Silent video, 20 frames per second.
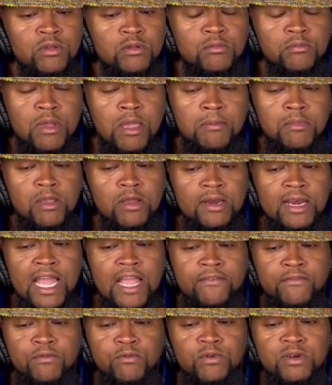Maybe your
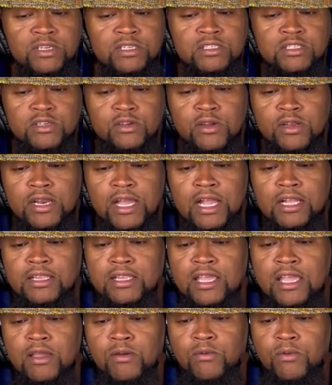life wouldn't turn out
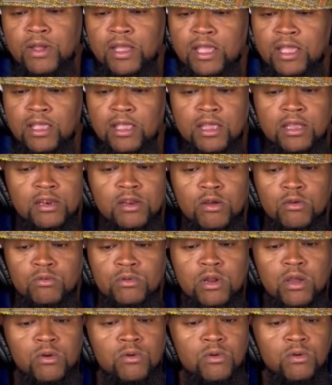that way. Don't
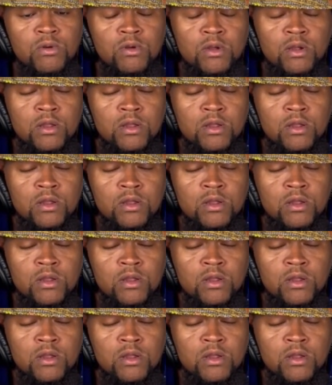know.